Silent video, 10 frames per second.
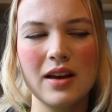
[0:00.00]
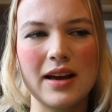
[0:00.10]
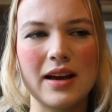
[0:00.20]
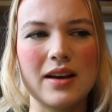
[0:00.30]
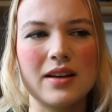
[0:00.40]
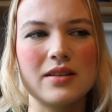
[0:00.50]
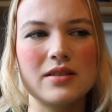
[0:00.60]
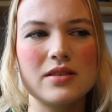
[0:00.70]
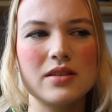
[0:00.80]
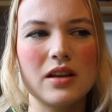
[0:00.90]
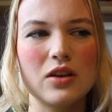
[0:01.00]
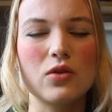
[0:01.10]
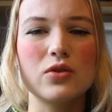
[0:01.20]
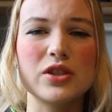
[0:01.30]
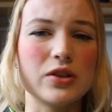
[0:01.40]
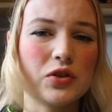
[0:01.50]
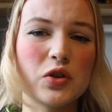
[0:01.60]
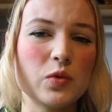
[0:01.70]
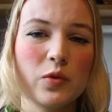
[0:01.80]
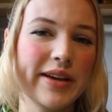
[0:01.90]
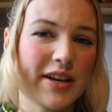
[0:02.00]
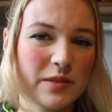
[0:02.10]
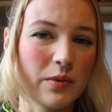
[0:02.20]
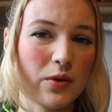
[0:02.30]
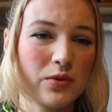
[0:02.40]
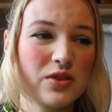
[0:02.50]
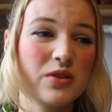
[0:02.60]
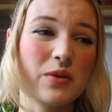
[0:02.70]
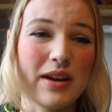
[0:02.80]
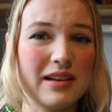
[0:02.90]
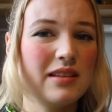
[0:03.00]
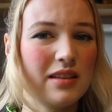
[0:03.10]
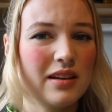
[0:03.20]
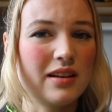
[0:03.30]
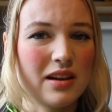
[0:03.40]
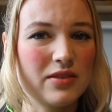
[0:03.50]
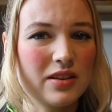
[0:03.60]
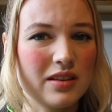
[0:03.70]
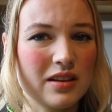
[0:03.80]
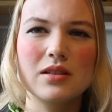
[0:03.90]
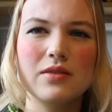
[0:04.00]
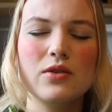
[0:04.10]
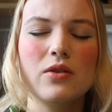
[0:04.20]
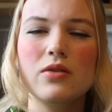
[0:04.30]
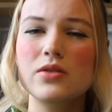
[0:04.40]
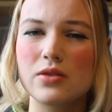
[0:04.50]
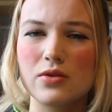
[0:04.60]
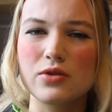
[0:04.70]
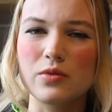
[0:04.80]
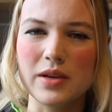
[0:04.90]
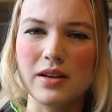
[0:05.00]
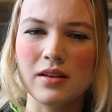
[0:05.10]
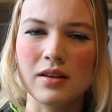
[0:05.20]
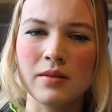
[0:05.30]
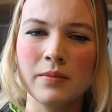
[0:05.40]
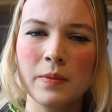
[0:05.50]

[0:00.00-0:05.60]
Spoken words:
and your children will be exposed to anything and everything. If you're on social media,